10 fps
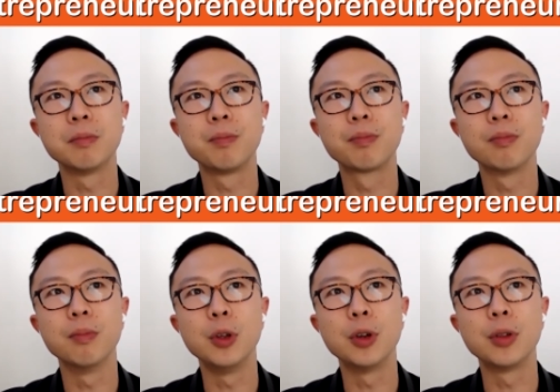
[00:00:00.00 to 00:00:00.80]

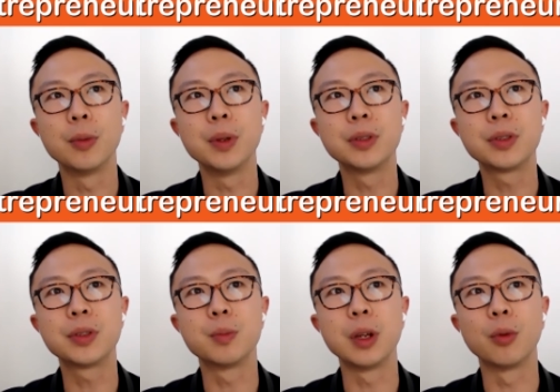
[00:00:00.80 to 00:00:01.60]
The business has
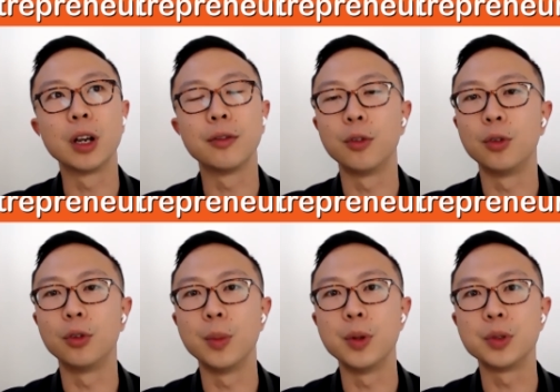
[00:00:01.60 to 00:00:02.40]
been running for
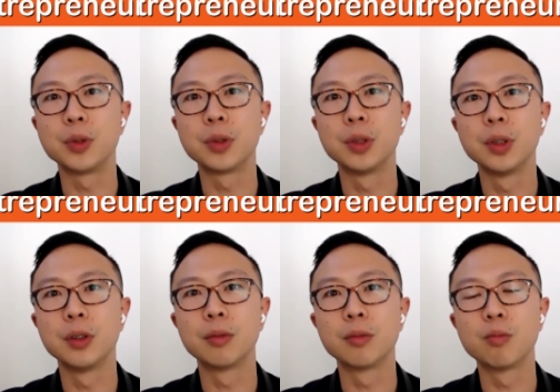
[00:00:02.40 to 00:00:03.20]
almost
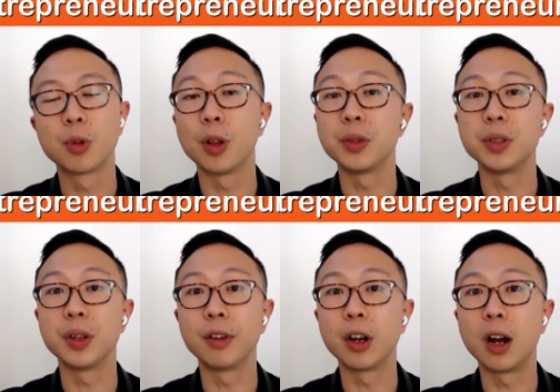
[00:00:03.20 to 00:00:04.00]
close to
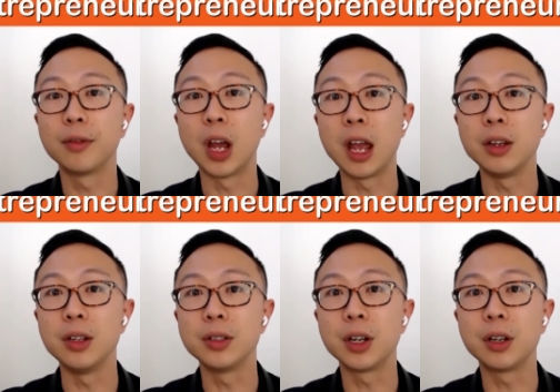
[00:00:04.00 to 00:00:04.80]
7.5 to 8 years now.